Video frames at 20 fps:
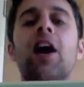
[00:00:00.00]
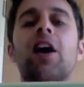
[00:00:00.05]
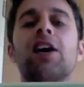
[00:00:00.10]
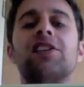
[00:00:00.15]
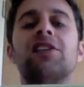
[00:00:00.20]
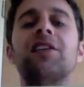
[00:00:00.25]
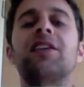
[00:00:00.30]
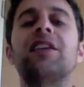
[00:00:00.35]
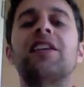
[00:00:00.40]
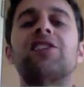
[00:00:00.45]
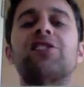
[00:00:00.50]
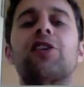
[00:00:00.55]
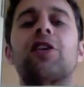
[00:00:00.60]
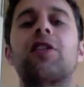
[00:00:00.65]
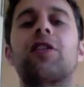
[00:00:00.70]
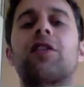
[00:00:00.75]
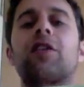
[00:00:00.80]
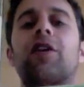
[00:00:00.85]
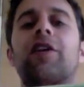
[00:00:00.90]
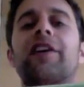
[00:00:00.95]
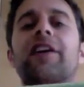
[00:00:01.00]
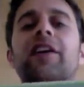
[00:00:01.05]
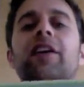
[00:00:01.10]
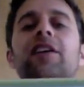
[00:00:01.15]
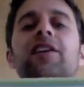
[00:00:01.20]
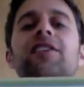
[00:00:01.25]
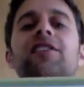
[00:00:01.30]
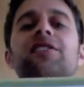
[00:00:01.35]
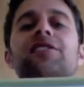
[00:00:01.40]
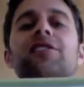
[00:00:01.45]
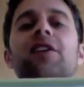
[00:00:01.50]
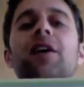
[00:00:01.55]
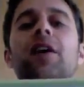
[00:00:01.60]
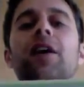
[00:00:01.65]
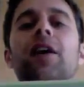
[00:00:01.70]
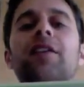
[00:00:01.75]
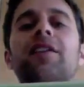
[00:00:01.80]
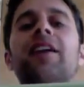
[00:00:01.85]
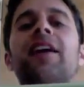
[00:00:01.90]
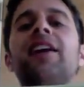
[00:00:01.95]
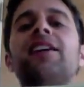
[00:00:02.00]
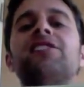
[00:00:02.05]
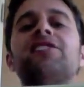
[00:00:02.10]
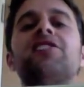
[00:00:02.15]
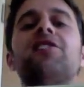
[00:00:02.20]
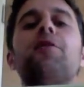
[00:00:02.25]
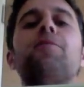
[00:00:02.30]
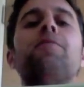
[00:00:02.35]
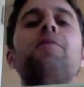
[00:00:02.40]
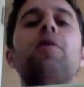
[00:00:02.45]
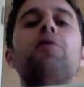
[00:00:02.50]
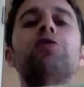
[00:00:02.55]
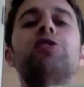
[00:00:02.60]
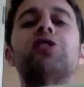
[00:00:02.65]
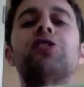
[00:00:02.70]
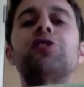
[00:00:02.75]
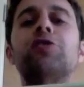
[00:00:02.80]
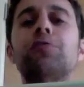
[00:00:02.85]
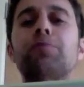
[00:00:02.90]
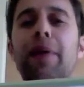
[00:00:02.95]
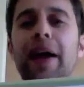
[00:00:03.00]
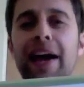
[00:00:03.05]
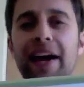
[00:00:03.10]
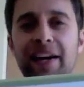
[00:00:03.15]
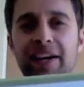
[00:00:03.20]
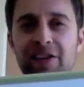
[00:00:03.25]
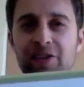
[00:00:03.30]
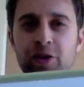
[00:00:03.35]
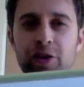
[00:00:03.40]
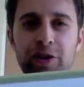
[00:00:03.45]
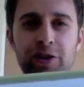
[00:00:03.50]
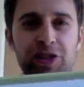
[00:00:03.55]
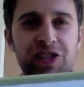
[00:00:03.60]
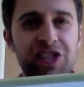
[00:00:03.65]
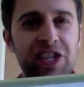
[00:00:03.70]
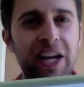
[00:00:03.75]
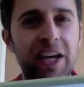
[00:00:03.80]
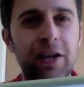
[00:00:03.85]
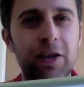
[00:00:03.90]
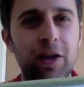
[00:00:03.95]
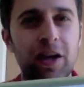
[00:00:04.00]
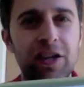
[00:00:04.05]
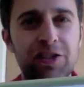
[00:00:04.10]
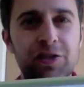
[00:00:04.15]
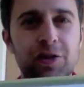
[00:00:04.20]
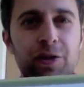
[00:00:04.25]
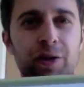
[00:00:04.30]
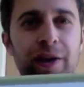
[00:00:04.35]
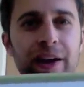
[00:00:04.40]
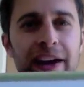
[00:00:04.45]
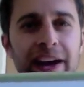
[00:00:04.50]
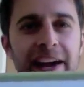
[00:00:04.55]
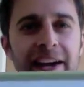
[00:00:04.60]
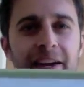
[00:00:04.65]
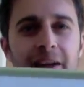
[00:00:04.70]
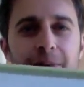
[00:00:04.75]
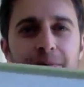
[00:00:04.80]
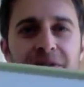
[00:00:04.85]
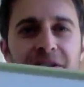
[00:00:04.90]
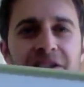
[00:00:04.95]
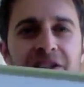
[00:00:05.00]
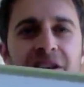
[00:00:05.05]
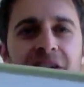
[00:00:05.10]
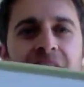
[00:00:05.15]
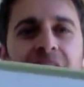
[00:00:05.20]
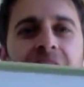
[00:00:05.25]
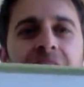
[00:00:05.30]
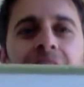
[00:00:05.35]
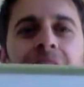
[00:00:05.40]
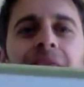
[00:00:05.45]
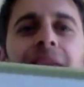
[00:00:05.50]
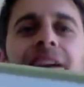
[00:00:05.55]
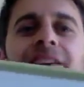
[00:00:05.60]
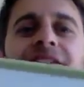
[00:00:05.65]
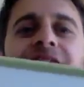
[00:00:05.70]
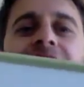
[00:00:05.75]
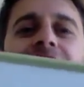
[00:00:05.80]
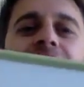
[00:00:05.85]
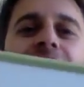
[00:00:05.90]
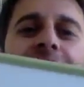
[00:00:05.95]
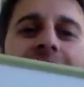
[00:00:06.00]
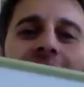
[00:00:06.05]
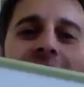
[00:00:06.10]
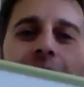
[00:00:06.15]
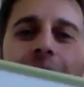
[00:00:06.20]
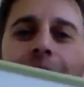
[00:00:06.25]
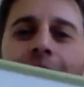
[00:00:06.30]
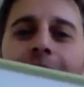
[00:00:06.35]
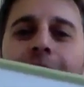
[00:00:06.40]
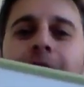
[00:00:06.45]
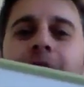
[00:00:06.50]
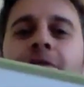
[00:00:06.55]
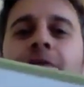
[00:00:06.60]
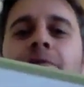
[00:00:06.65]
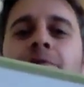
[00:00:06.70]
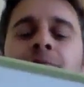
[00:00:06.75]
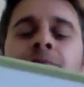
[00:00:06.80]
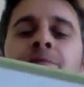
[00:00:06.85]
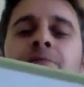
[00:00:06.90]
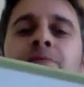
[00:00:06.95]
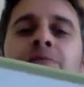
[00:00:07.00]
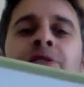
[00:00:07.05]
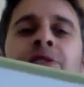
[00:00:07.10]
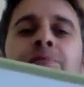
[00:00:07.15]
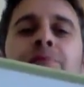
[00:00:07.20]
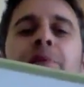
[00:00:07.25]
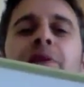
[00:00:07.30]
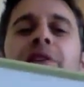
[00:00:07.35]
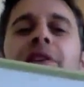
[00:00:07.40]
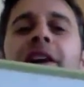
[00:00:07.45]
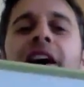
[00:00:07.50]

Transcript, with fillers: something that's cathartic is takes the emotional baggage, all your psychological hang-ups, and lets you just kind of spill